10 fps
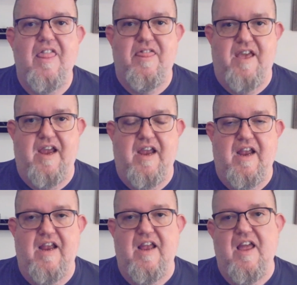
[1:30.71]

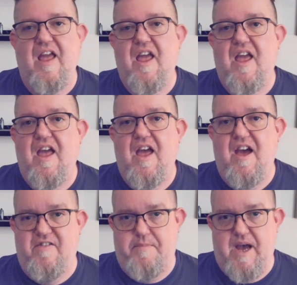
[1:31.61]
they
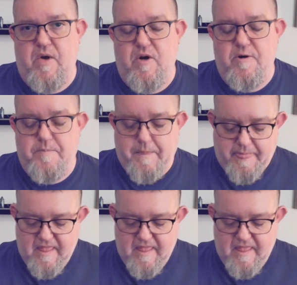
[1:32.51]
have power."